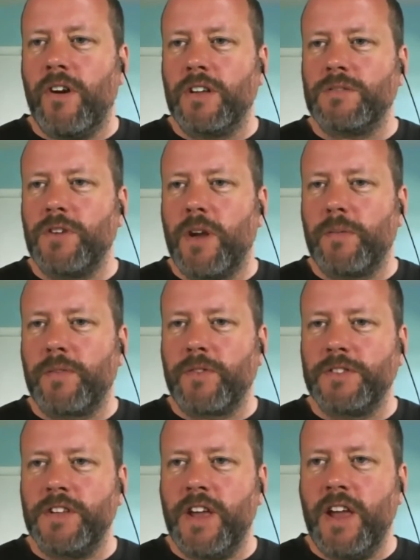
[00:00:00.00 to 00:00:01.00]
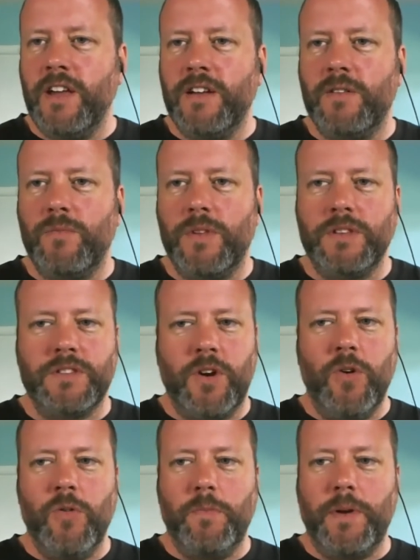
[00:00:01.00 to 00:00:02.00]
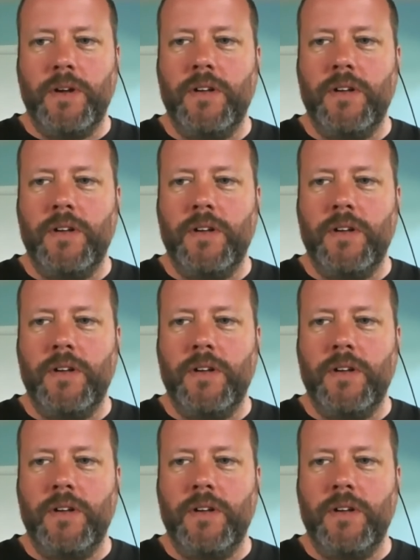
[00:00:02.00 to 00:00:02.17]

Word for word: Awesome topic for today. Let's hope.